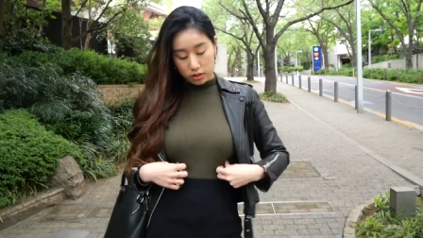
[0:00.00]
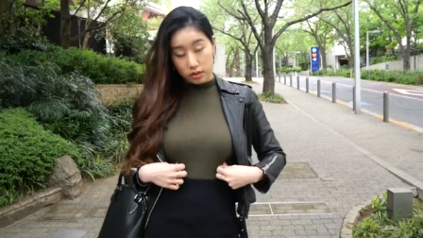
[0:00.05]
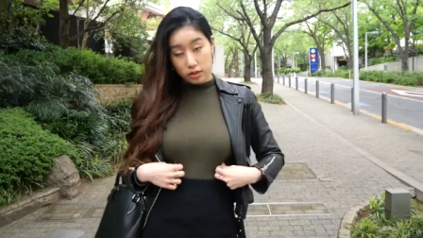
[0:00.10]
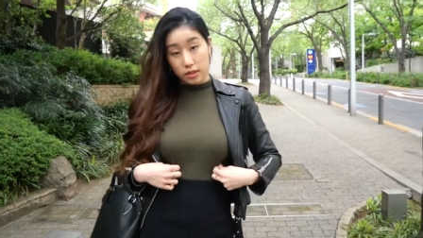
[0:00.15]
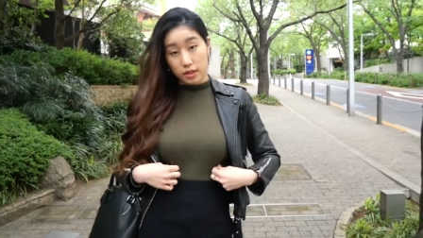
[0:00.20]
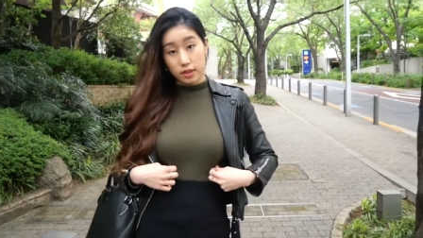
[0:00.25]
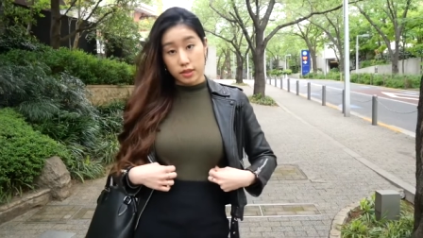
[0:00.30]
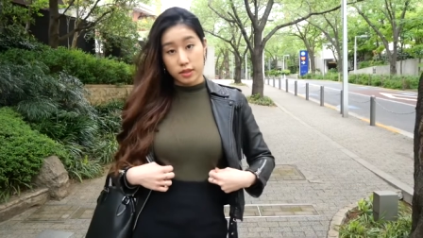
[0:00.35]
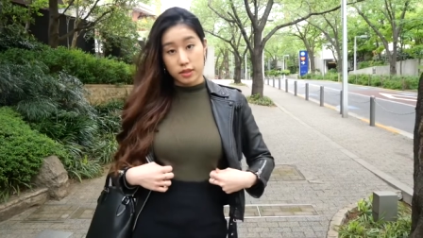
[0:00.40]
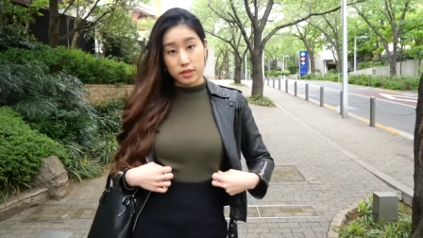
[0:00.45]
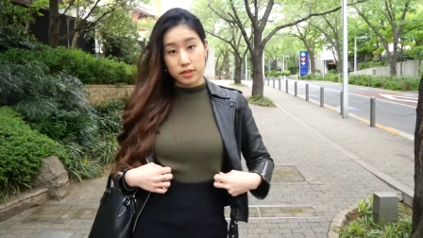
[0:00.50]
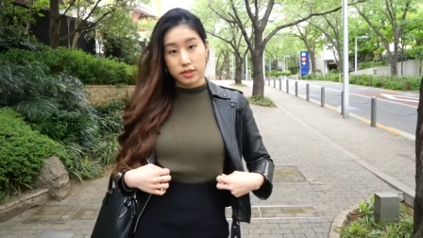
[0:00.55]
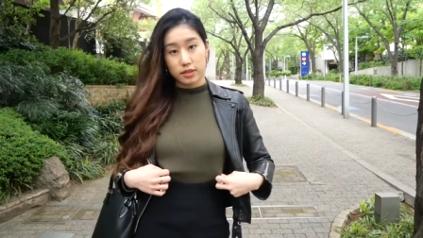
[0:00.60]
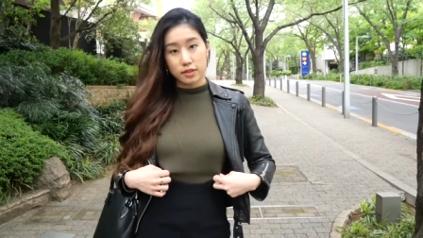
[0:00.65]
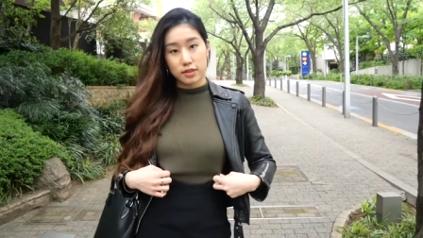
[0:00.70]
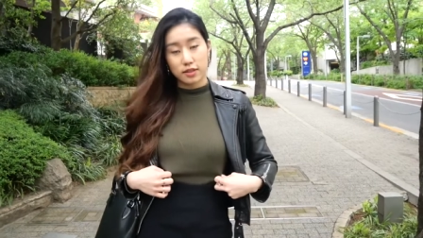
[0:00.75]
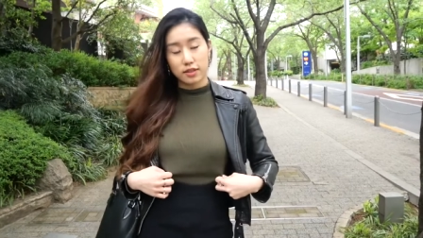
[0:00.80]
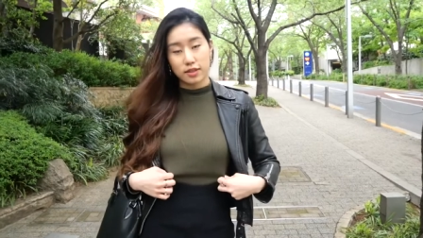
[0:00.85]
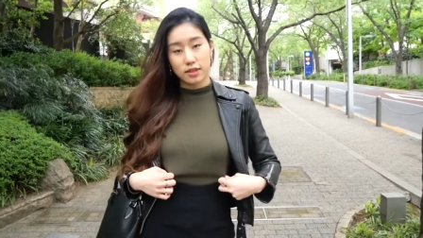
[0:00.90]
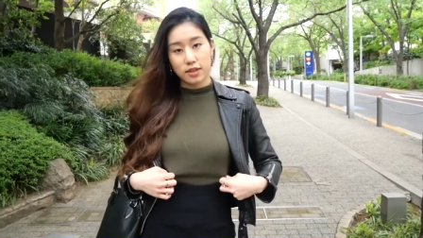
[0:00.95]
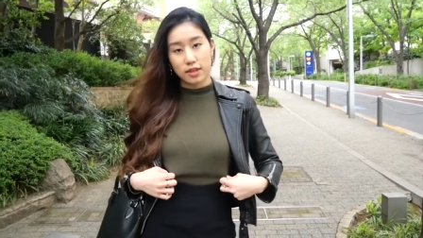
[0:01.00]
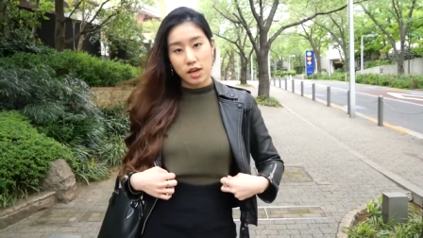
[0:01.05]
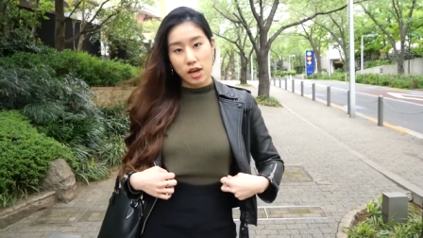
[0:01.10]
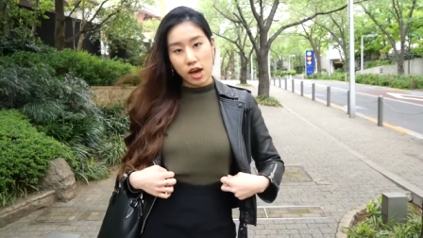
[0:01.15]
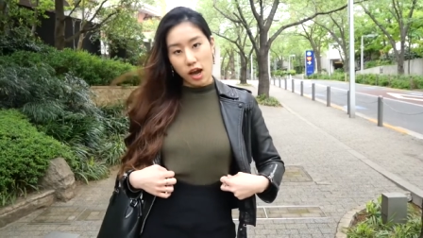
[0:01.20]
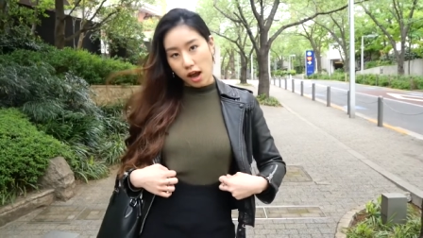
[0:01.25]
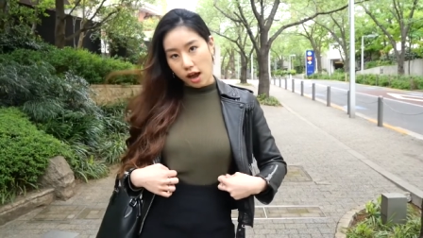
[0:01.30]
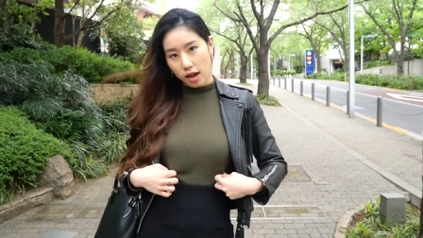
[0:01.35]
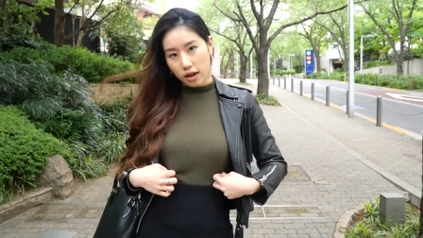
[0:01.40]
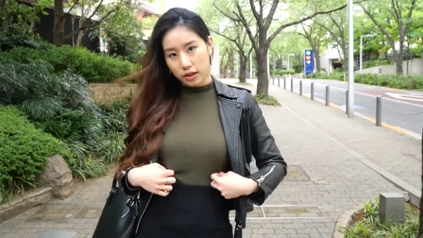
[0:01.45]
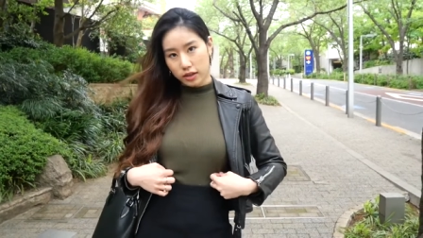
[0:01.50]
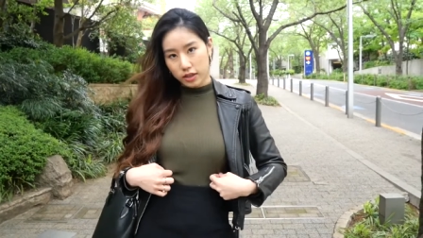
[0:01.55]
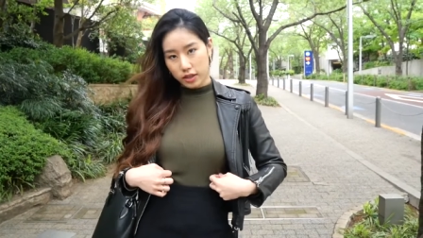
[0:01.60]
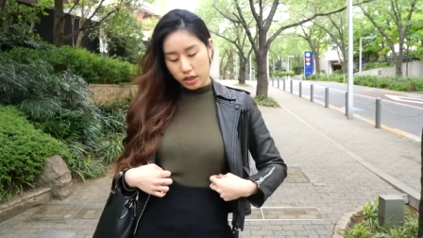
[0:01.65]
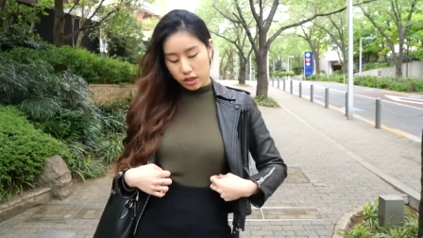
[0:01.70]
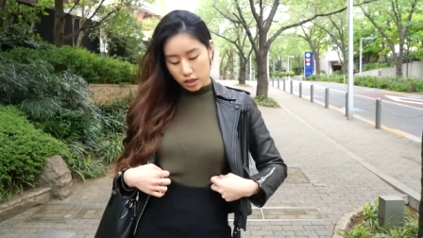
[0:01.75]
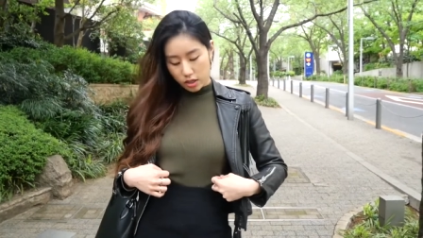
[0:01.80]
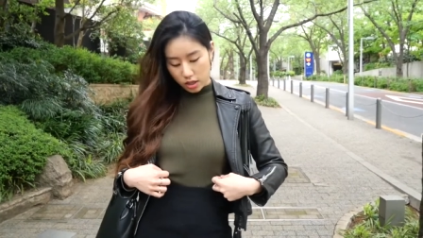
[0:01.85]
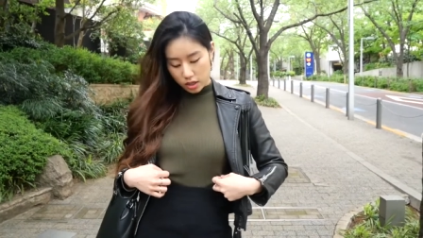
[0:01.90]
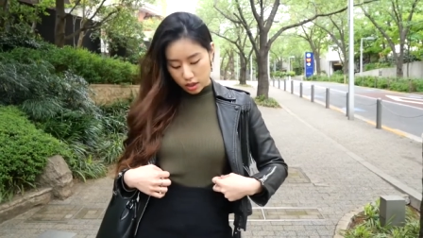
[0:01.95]
this
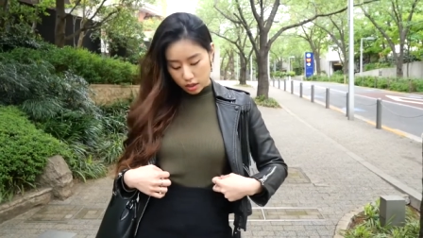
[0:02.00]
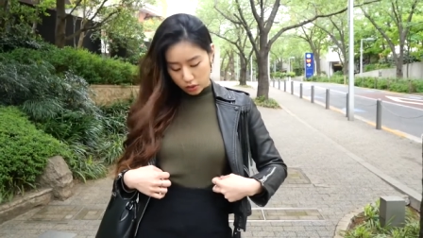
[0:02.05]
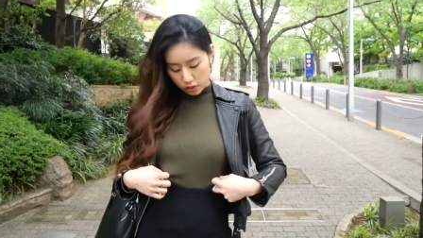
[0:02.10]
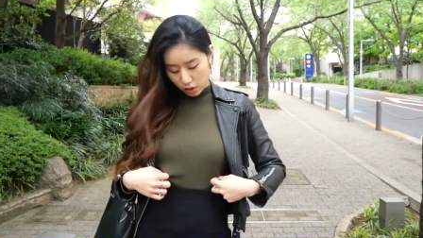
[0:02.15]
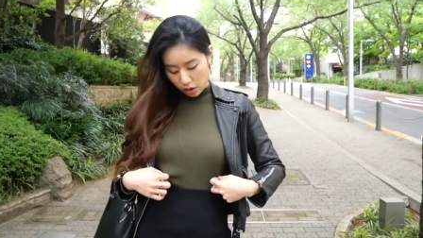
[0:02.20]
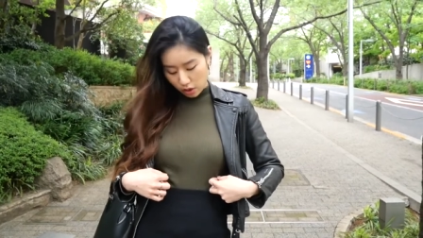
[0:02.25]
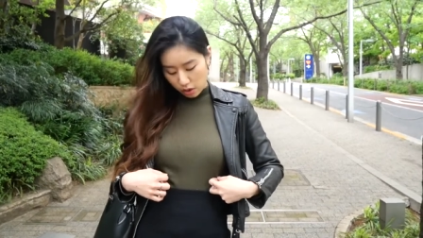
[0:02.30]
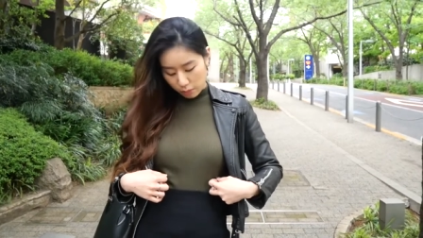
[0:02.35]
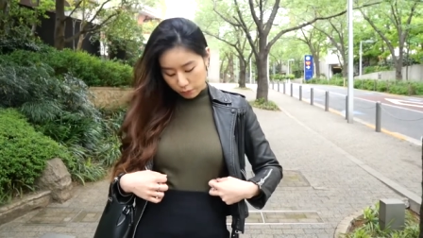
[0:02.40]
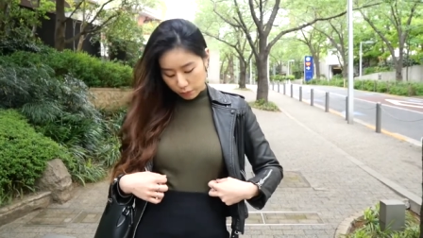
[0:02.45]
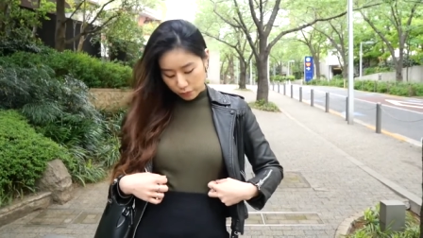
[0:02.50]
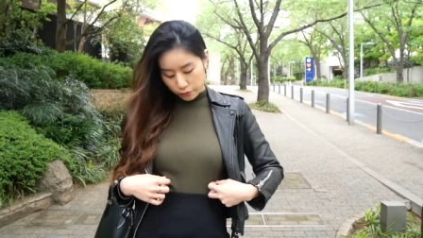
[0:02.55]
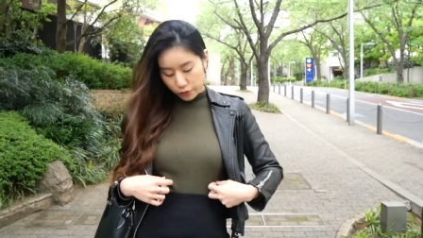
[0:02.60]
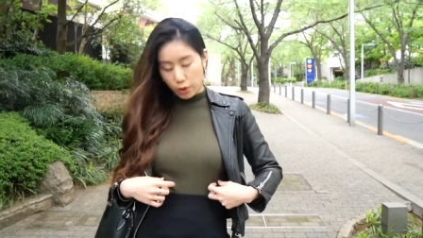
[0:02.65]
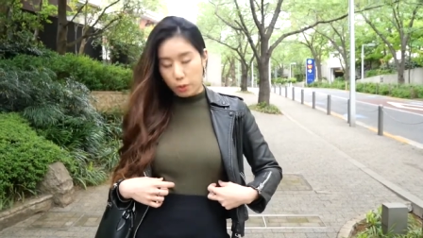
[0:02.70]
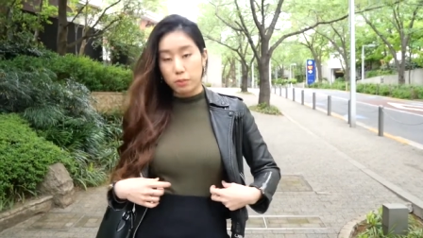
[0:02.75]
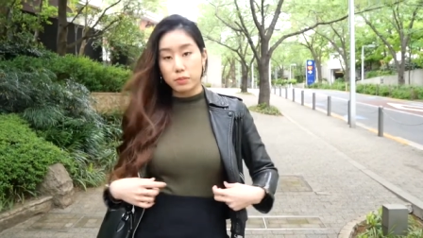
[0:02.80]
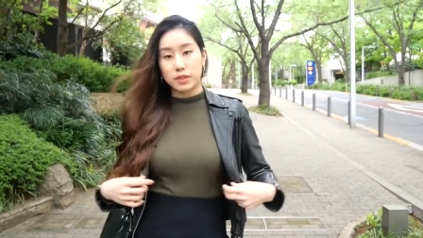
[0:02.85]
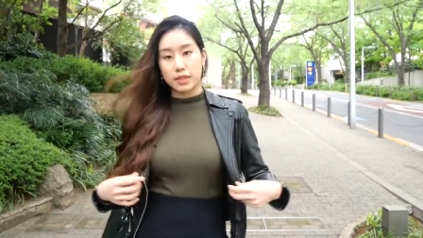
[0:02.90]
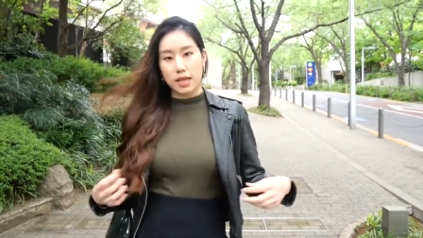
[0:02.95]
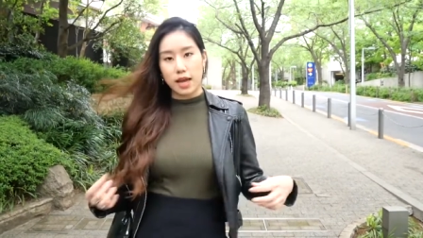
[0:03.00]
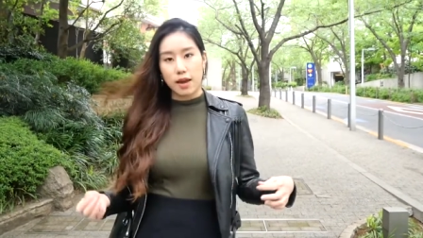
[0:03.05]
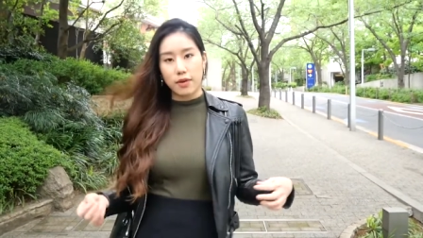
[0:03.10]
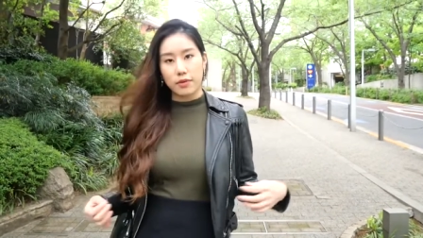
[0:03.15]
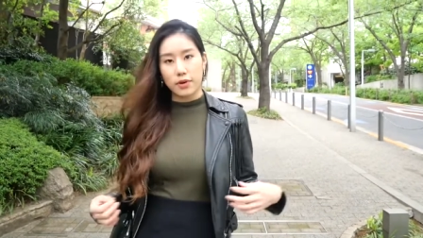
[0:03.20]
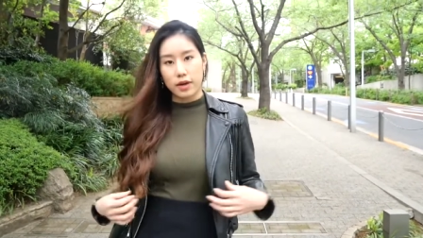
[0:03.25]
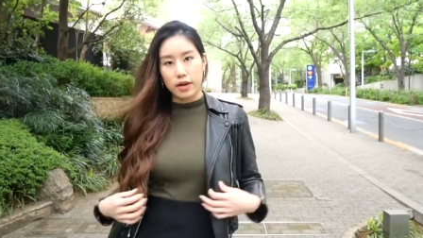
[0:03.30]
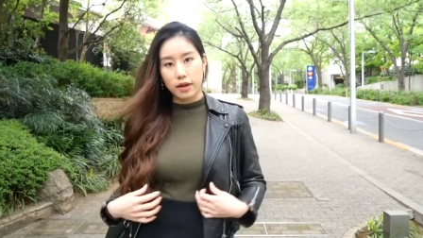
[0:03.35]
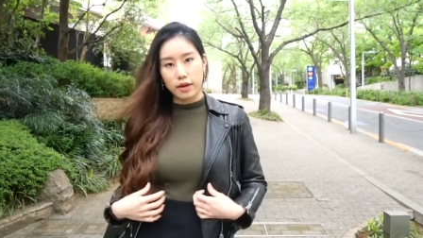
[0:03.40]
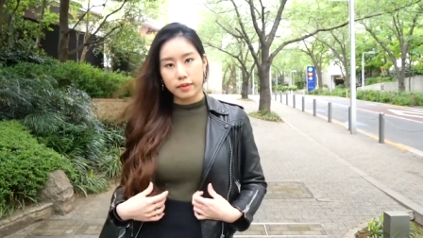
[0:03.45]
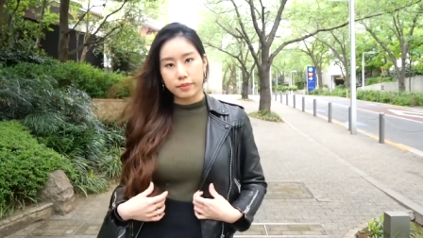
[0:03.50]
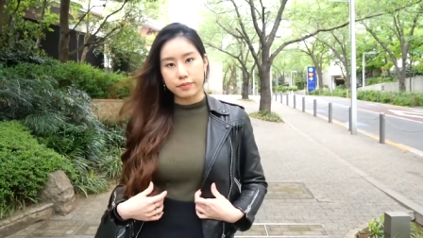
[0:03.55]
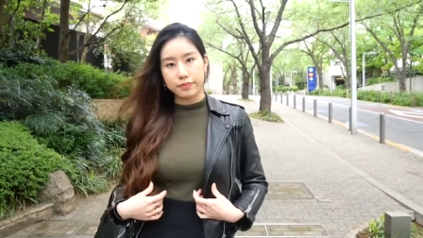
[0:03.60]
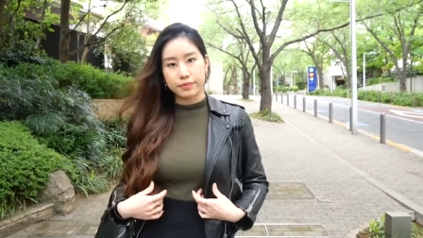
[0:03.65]
khaki top from Zara.